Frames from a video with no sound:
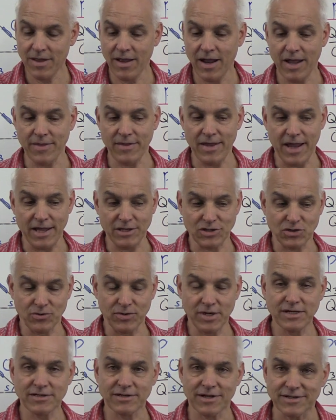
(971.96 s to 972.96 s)
And the answer
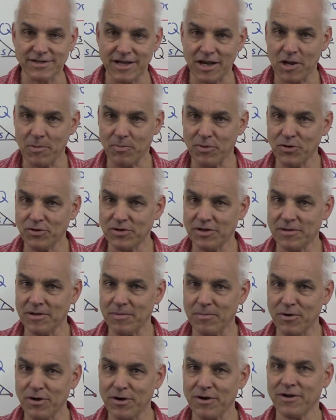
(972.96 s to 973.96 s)
is, as I compute in the
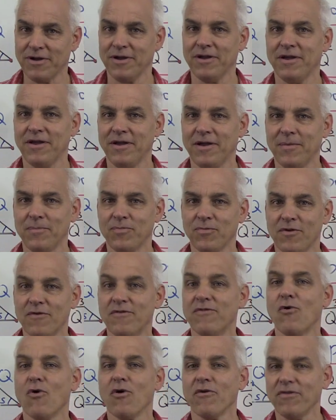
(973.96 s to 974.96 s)
book,
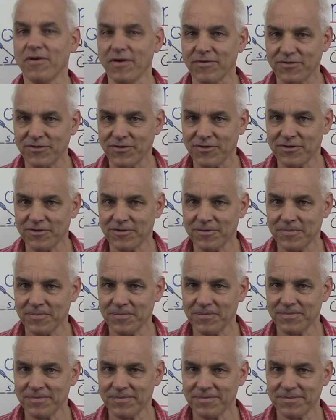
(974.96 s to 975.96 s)
4/5.
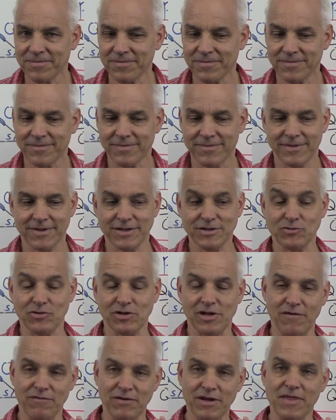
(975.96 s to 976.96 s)
So
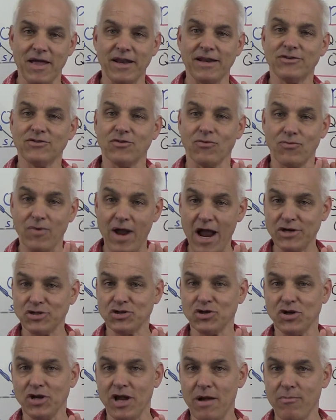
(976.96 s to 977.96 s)
lovely, that is a
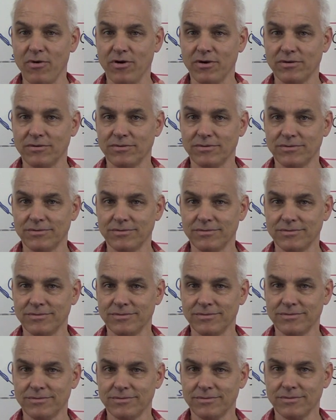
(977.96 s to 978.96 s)
rational number.
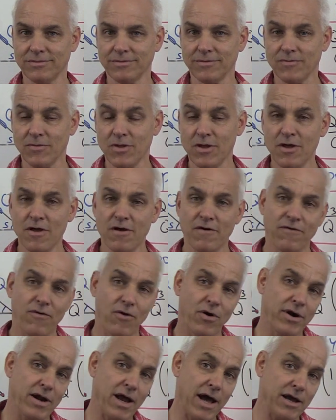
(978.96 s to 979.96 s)

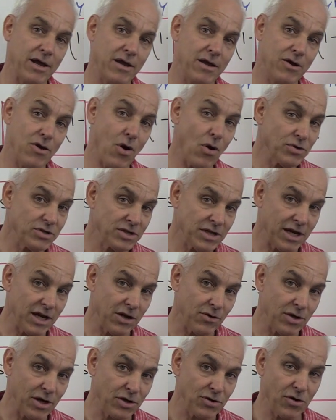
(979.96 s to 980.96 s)
For an
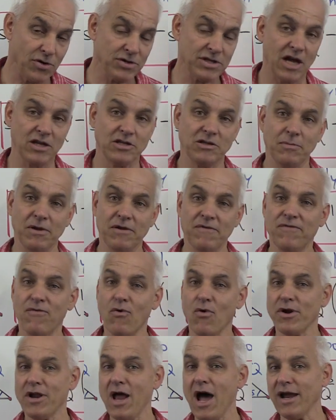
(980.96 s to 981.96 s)
icosahedron, it turns out to be
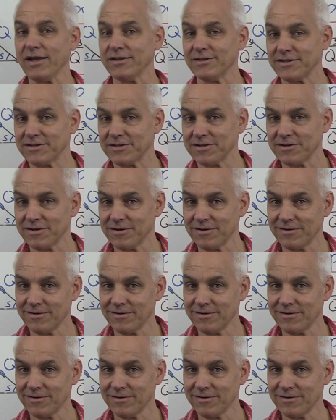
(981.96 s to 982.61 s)
4/9.